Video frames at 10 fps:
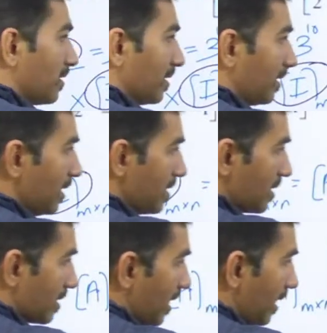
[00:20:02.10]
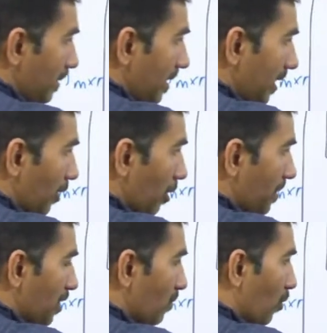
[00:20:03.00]
This elementary
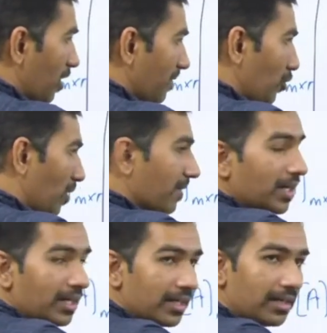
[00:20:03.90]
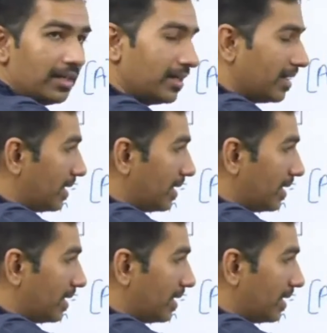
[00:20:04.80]
operation, whatever you have written,